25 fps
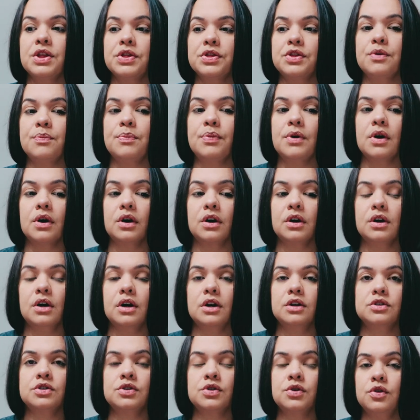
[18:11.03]
the book
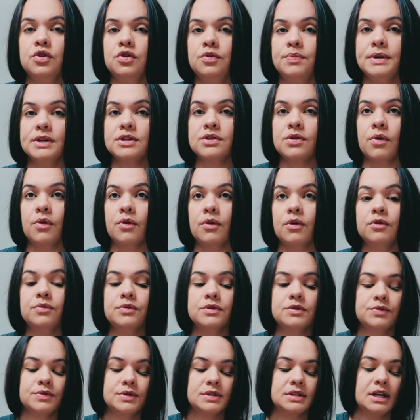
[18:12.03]
Truth Be Told,
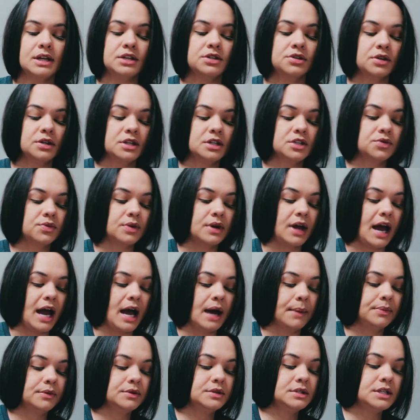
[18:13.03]
which was then turned into an
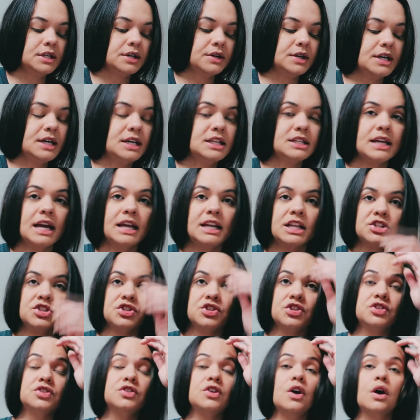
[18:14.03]
Apple series, and it's
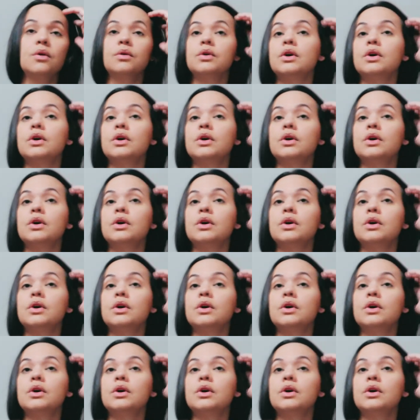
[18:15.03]
so